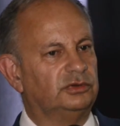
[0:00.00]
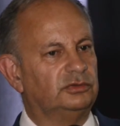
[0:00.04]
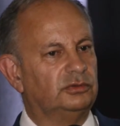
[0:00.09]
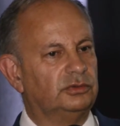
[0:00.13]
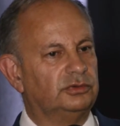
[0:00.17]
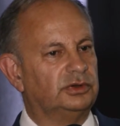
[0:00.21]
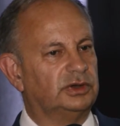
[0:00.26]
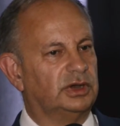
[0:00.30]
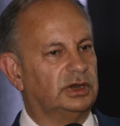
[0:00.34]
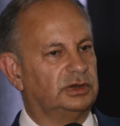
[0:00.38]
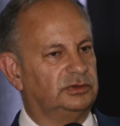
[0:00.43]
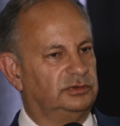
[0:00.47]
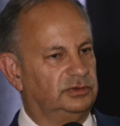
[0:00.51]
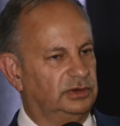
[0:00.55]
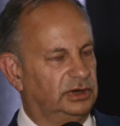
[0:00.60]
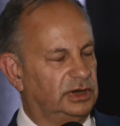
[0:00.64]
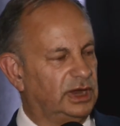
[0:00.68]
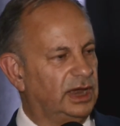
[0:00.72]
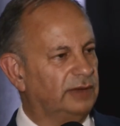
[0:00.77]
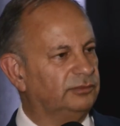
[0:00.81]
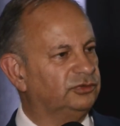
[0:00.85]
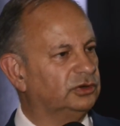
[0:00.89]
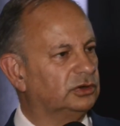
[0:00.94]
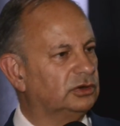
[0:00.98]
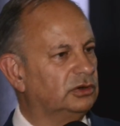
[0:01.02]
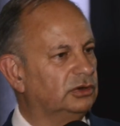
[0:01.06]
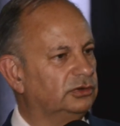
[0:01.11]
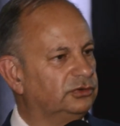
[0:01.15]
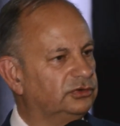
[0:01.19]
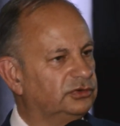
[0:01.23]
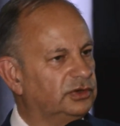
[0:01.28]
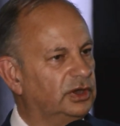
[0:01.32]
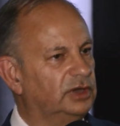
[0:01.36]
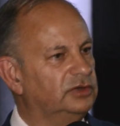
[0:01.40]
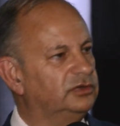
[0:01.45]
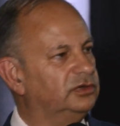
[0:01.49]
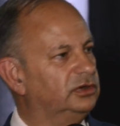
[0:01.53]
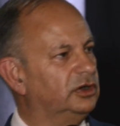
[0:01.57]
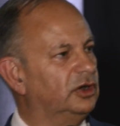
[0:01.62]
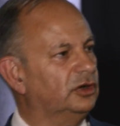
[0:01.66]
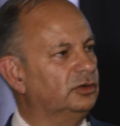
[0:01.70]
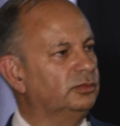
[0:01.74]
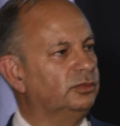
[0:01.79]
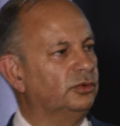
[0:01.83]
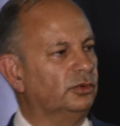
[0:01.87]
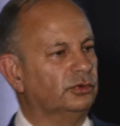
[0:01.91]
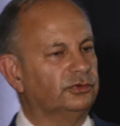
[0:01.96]
in order to capture
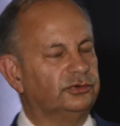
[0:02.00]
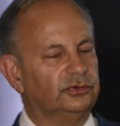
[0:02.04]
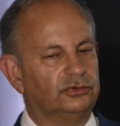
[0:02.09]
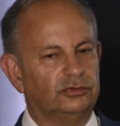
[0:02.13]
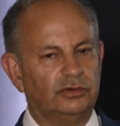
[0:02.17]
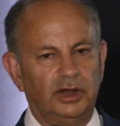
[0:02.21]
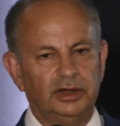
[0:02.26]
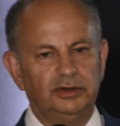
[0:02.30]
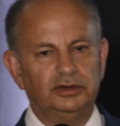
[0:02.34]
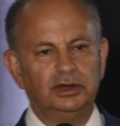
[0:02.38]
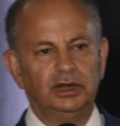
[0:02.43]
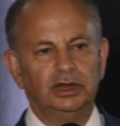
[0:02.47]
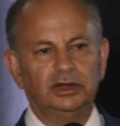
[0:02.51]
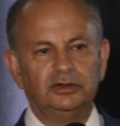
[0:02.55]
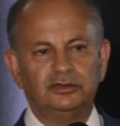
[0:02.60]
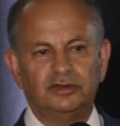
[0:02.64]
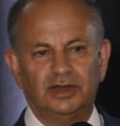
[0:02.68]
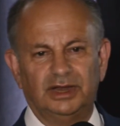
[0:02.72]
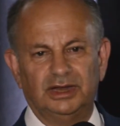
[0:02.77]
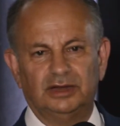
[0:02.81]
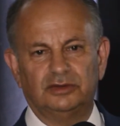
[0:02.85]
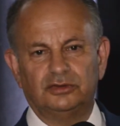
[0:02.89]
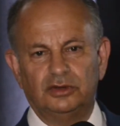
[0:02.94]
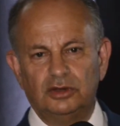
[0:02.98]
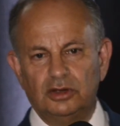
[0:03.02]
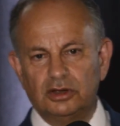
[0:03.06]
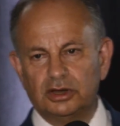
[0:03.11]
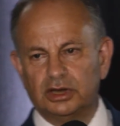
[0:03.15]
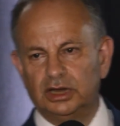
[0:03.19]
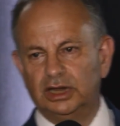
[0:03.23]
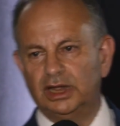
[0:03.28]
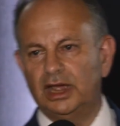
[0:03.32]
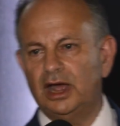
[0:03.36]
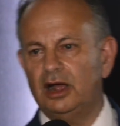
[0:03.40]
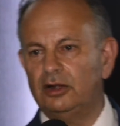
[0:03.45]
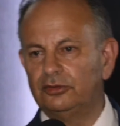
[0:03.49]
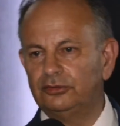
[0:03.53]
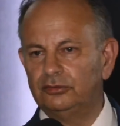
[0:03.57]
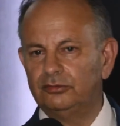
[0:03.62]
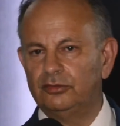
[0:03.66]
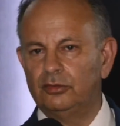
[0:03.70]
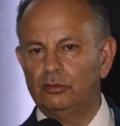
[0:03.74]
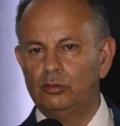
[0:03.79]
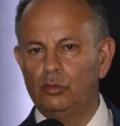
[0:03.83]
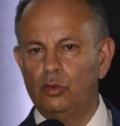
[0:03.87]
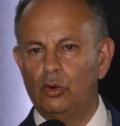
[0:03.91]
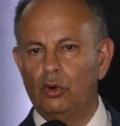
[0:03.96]
Constantinople, to try and take Turkey out
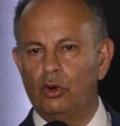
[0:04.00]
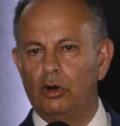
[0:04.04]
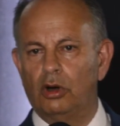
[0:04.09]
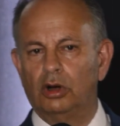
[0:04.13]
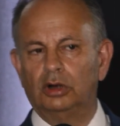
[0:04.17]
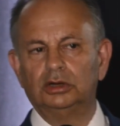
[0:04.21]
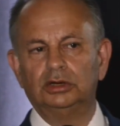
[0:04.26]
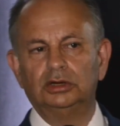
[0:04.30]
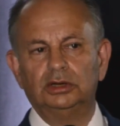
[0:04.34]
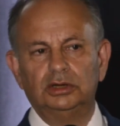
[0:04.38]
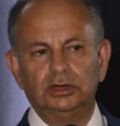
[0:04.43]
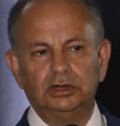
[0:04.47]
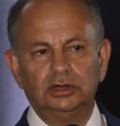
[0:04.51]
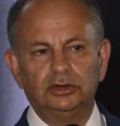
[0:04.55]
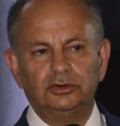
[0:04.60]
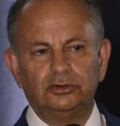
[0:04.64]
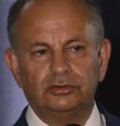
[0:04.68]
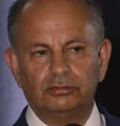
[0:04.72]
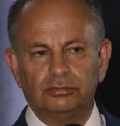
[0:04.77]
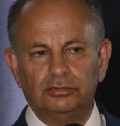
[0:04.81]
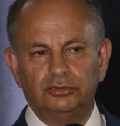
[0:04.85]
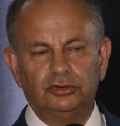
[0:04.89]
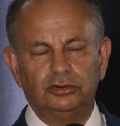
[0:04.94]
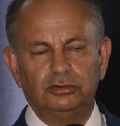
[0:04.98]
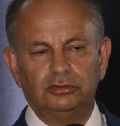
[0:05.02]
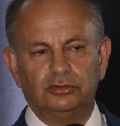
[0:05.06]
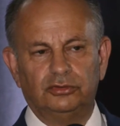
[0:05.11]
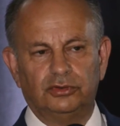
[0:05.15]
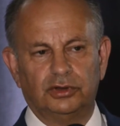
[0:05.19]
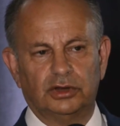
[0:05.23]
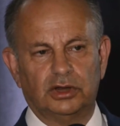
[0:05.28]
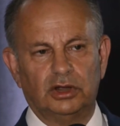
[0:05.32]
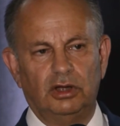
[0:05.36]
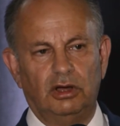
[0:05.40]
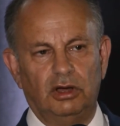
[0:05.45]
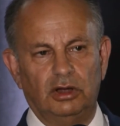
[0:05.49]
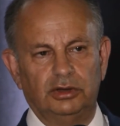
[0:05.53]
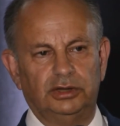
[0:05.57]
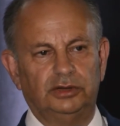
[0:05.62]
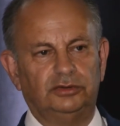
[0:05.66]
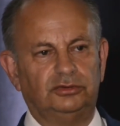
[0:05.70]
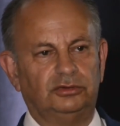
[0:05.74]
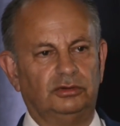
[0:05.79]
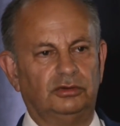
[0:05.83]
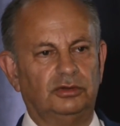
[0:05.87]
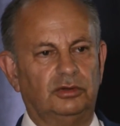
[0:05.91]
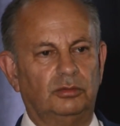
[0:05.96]
of the war, to reduce the
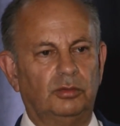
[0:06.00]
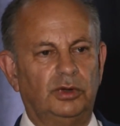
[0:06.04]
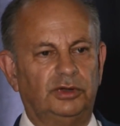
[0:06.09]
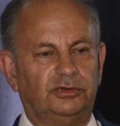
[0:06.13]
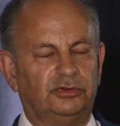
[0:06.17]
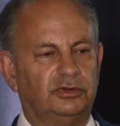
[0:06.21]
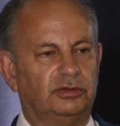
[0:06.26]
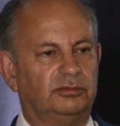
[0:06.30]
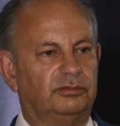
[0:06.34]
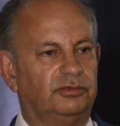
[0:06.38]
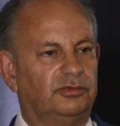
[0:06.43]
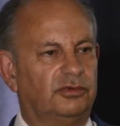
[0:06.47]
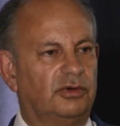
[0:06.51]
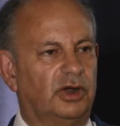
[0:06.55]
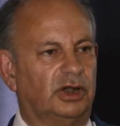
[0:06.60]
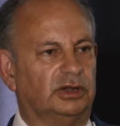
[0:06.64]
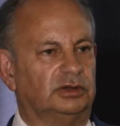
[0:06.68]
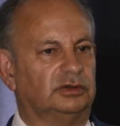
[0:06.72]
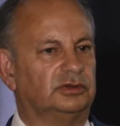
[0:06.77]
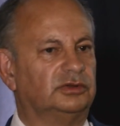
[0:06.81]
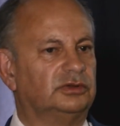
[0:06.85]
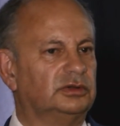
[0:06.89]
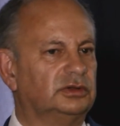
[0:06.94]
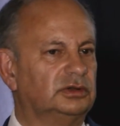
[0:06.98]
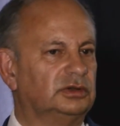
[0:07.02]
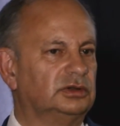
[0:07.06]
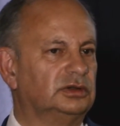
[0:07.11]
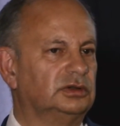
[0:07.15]
carnage on the Western Front.